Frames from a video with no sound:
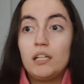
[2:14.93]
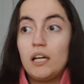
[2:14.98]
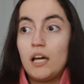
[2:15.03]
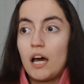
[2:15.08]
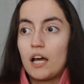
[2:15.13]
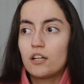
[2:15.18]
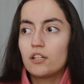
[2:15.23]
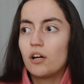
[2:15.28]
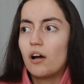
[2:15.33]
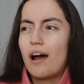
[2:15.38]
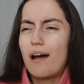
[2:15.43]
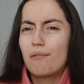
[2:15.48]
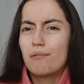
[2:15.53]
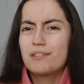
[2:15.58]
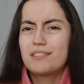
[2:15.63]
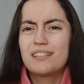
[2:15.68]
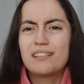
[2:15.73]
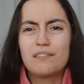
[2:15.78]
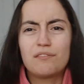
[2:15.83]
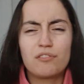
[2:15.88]
I don't know. I
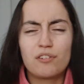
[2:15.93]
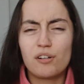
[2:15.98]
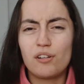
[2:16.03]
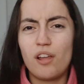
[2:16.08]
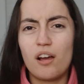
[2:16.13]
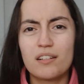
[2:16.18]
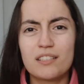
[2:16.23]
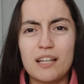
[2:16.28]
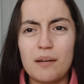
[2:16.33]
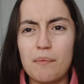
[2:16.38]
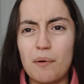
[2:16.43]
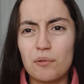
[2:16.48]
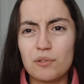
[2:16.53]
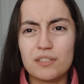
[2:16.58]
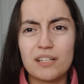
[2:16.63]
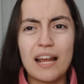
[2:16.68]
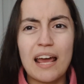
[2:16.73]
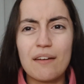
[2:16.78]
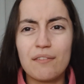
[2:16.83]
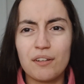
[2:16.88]
wasn't, for a long time, I
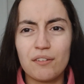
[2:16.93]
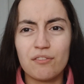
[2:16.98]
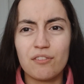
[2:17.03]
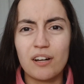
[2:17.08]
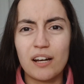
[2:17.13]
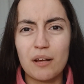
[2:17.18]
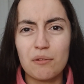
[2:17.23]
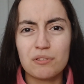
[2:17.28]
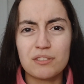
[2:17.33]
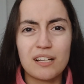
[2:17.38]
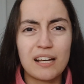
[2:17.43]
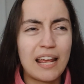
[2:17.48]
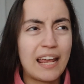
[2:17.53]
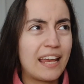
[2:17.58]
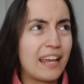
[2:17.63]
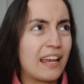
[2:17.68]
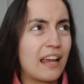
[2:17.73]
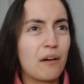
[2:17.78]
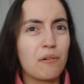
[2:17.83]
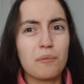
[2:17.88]
wasn't having fun. I wasn't
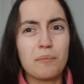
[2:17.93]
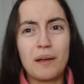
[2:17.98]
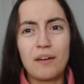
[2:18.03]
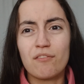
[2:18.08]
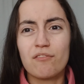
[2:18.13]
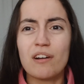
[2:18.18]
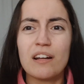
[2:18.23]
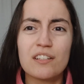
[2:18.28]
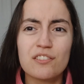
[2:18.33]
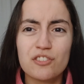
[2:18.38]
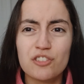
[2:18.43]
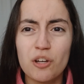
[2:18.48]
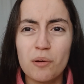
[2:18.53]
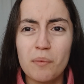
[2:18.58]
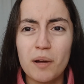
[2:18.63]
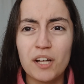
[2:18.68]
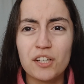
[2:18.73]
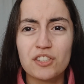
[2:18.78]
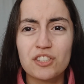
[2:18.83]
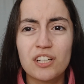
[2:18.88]
hanging out with my friends so
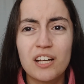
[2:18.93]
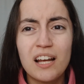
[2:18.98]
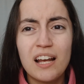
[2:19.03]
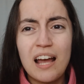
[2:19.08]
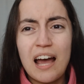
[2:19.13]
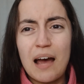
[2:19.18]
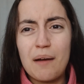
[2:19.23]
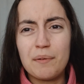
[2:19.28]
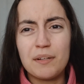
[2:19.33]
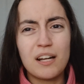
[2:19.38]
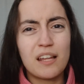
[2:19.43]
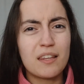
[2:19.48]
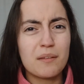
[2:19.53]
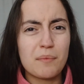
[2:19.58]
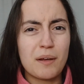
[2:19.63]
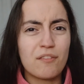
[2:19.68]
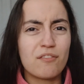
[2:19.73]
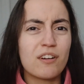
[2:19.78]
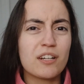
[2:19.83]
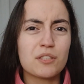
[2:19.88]
much. I mean, not that
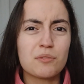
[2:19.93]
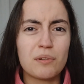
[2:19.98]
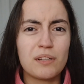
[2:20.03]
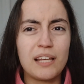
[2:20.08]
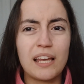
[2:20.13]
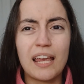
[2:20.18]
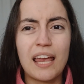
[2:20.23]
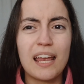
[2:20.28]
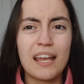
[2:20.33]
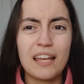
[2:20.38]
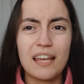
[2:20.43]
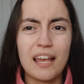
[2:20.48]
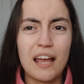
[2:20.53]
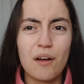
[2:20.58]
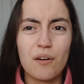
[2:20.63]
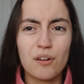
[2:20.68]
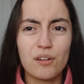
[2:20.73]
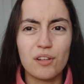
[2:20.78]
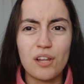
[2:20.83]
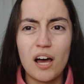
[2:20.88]
my friends were like hanging
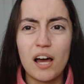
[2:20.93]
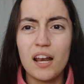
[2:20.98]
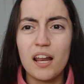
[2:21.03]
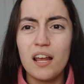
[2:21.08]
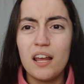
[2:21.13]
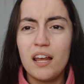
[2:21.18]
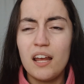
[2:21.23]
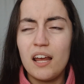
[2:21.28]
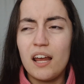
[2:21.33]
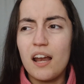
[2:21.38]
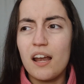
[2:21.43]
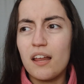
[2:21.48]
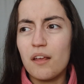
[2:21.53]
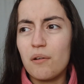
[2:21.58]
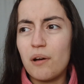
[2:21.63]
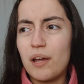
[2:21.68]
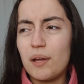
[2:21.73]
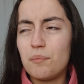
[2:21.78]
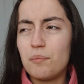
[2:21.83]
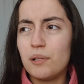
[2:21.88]
out a lot
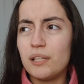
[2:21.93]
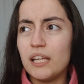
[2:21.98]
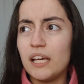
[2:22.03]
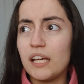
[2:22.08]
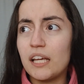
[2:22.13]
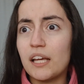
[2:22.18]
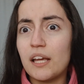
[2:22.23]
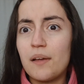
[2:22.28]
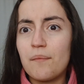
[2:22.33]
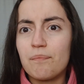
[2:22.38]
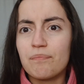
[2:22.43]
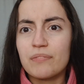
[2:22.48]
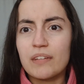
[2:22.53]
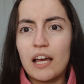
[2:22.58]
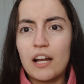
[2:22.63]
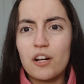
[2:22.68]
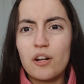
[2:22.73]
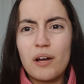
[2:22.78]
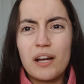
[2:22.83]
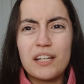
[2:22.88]
anyway, but like,
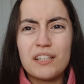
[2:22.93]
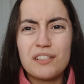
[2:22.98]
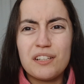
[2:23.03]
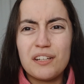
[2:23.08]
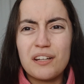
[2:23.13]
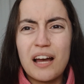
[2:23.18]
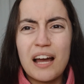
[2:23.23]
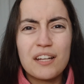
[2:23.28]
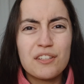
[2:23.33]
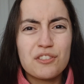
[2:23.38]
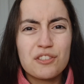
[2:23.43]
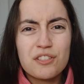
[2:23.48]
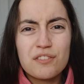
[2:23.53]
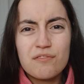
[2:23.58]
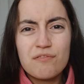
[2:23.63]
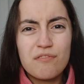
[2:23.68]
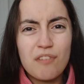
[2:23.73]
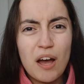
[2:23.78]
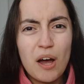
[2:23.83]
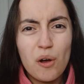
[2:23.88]
I don't know. I
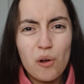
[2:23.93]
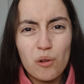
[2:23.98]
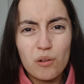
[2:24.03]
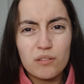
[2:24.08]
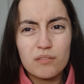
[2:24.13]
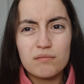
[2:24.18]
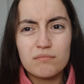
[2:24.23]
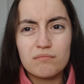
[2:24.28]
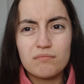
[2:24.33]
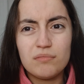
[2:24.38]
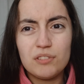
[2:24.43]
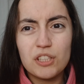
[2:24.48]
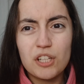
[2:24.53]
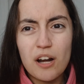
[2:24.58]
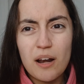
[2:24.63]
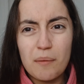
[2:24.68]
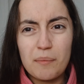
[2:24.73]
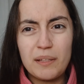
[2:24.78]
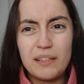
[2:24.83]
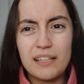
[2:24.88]
just felt, you know
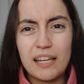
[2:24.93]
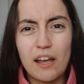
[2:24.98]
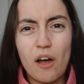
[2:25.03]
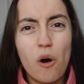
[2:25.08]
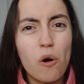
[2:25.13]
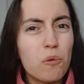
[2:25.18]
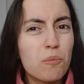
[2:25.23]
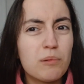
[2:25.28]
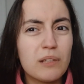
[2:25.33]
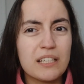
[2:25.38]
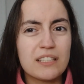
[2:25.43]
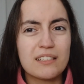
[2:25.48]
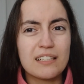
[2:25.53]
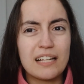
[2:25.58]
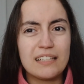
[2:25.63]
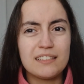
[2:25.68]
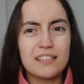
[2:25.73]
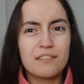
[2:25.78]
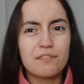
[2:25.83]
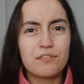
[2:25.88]
what I mean? Like hopeless, and
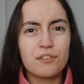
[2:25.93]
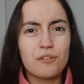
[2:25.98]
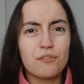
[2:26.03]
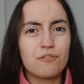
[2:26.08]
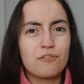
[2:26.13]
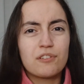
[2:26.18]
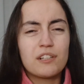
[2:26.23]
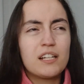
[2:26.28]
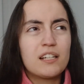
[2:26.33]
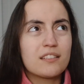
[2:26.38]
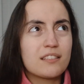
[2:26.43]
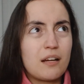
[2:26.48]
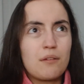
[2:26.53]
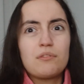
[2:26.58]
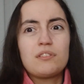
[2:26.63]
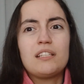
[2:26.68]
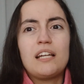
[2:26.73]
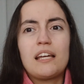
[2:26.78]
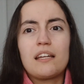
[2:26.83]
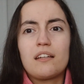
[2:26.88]
I didn't feel free because I
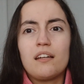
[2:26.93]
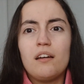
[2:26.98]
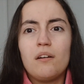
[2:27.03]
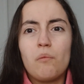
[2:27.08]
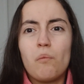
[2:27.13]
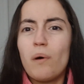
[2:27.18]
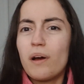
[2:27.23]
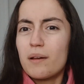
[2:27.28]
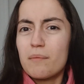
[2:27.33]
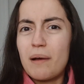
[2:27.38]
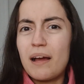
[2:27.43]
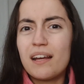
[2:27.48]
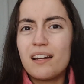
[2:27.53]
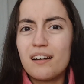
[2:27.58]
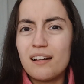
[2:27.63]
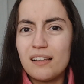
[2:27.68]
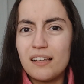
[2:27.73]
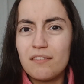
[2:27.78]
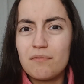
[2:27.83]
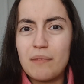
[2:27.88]
was like, when am I
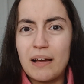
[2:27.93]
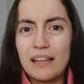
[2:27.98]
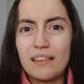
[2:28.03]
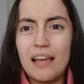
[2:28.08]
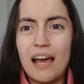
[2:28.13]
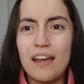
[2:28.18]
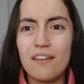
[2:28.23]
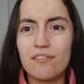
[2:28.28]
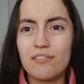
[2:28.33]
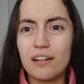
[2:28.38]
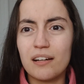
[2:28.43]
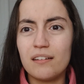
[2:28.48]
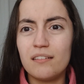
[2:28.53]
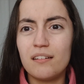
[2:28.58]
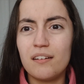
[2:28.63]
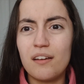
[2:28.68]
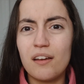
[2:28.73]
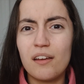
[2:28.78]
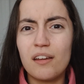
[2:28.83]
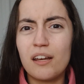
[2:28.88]
going to live my life?
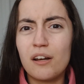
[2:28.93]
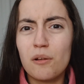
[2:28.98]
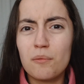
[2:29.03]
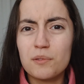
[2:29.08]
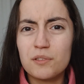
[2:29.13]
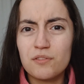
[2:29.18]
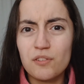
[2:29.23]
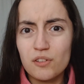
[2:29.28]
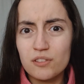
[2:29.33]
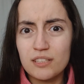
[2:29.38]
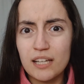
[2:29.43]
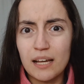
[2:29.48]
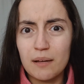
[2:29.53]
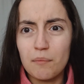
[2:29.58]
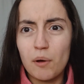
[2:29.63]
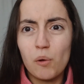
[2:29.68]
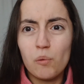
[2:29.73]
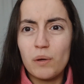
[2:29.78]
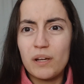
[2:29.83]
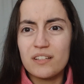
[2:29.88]
It almost feels like
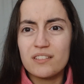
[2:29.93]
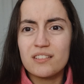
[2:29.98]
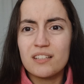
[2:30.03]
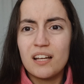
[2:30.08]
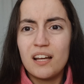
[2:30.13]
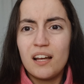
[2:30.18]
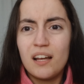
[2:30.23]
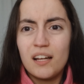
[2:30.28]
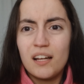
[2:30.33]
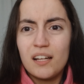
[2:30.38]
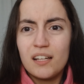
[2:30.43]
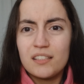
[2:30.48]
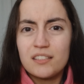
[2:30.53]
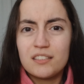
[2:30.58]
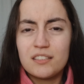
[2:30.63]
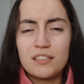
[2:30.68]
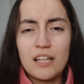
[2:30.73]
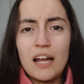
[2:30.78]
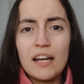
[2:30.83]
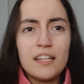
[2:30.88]
I'm always
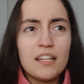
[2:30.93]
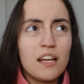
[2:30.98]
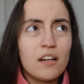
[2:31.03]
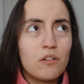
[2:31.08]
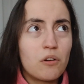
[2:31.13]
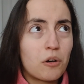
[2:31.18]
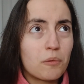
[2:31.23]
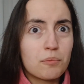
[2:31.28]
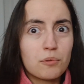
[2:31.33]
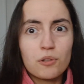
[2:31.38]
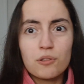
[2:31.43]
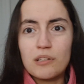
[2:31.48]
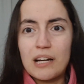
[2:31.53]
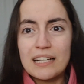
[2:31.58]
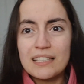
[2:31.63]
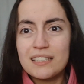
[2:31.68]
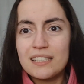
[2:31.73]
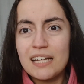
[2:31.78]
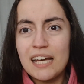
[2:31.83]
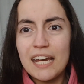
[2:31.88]
studying or
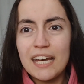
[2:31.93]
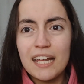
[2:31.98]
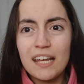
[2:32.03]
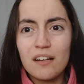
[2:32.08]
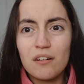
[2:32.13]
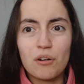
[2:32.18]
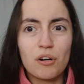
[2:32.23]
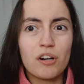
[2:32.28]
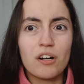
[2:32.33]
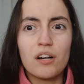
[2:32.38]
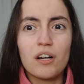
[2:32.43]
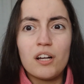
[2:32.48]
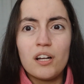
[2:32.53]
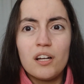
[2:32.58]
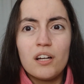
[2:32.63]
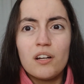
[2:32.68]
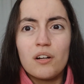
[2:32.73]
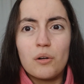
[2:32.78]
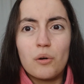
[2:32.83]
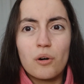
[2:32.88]
procrastinating
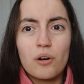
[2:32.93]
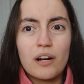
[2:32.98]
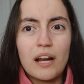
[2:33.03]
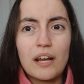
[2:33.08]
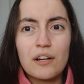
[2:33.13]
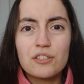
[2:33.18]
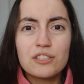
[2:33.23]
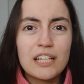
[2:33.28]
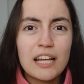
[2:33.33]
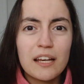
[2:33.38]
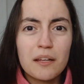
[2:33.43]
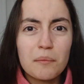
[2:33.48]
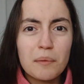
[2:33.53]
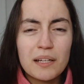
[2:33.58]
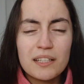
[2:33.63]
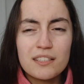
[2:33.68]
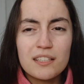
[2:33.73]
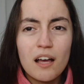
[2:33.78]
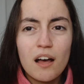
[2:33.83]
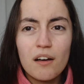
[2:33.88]
or entertaining
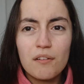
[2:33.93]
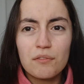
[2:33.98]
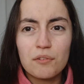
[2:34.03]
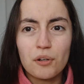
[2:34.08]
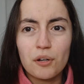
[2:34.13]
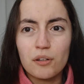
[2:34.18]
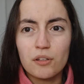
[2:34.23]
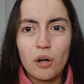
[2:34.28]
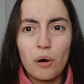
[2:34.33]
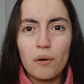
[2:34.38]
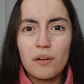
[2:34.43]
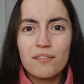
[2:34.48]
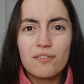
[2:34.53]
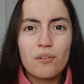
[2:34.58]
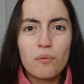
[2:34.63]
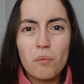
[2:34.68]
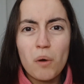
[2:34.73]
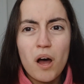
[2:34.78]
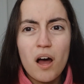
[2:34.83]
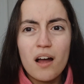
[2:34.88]
myself or going
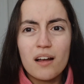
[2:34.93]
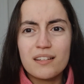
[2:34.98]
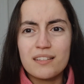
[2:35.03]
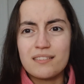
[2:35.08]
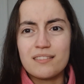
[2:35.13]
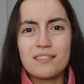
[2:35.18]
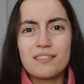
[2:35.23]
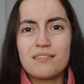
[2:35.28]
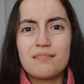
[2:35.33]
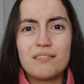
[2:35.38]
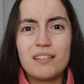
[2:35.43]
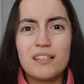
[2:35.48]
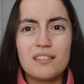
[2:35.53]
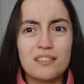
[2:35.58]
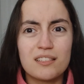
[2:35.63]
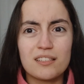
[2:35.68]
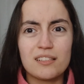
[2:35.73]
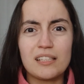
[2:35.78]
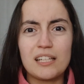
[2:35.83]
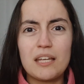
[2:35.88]
for walks
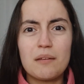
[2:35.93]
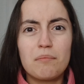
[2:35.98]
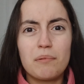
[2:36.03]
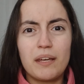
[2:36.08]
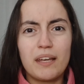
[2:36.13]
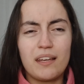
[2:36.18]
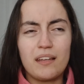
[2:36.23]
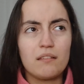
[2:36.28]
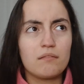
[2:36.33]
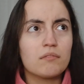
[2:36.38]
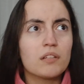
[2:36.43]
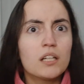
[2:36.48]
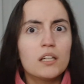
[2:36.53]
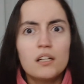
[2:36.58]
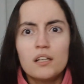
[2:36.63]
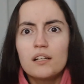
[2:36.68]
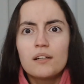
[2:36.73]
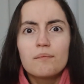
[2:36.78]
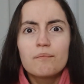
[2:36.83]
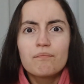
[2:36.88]
and sleeping, and
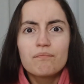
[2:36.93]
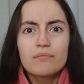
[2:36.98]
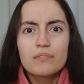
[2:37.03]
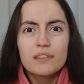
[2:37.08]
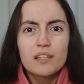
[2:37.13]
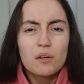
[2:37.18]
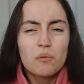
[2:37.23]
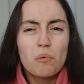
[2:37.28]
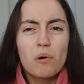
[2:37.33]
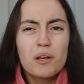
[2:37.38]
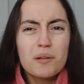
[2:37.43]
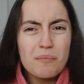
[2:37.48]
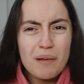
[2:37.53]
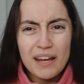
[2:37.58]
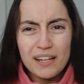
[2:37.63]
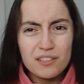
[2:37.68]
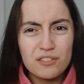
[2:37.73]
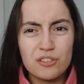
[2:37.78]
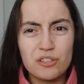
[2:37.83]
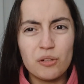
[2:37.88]
like what am
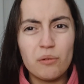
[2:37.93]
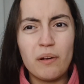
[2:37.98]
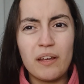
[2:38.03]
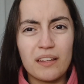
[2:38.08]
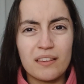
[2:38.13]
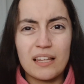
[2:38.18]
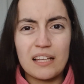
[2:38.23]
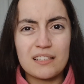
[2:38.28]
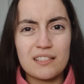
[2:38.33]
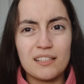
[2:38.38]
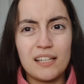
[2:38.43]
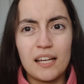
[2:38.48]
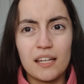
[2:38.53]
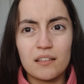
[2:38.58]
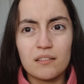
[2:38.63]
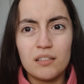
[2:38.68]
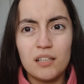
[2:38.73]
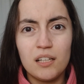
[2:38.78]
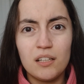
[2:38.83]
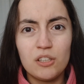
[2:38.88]
I doing that's
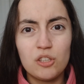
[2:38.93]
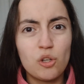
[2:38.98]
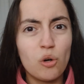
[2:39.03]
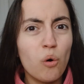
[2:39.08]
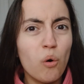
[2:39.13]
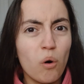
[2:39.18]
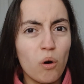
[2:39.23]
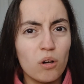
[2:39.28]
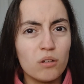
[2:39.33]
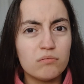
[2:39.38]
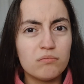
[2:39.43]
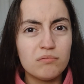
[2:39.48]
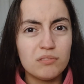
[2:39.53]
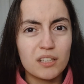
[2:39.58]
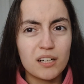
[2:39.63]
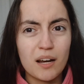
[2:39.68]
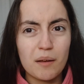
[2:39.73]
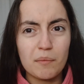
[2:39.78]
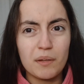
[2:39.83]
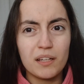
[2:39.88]
like cool,
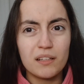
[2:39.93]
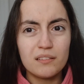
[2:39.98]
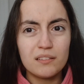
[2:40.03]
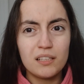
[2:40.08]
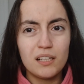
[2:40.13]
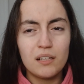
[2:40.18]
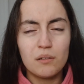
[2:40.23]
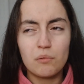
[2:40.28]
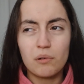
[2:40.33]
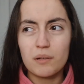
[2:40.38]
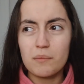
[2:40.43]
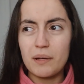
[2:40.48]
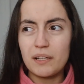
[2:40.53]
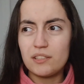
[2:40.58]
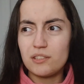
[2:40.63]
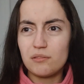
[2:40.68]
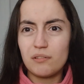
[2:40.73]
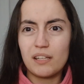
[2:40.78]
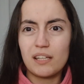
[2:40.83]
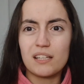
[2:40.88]
you know what I mean? What am I
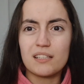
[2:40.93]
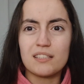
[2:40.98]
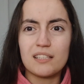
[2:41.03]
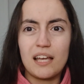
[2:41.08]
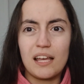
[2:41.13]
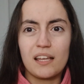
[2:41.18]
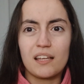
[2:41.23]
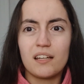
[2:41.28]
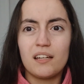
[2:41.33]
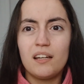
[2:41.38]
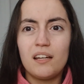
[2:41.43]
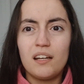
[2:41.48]
doing that's like,